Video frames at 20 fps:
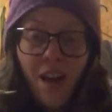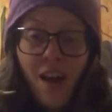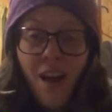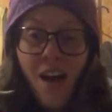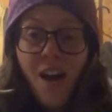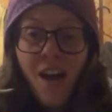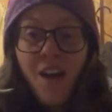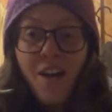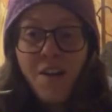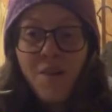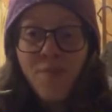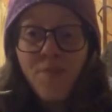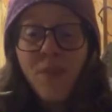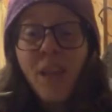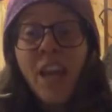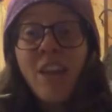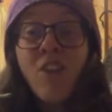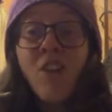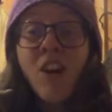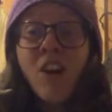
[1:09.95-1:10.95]

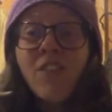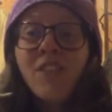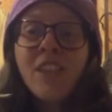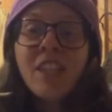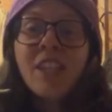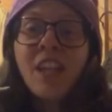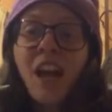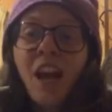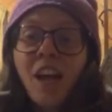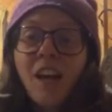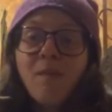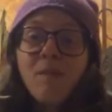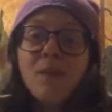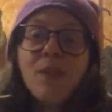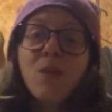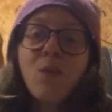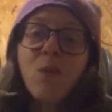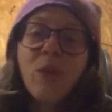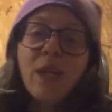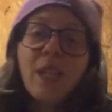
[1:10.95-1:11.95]
And oftentimes a
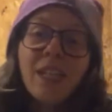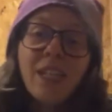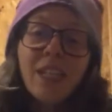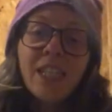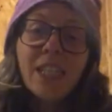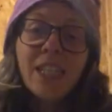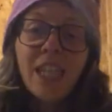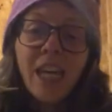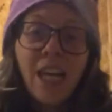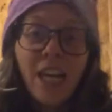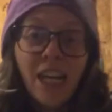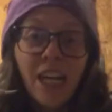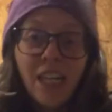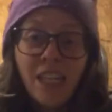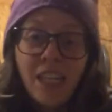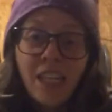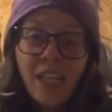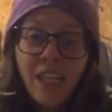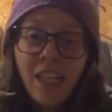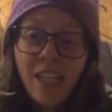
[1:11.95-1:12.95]
weakness that
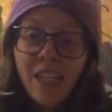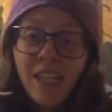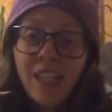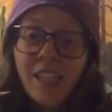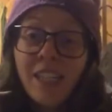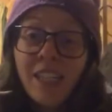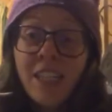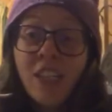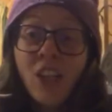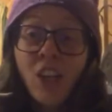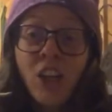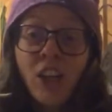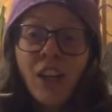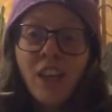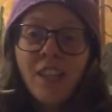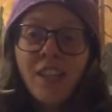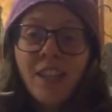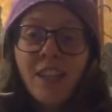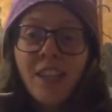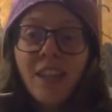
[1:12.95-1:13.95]
does not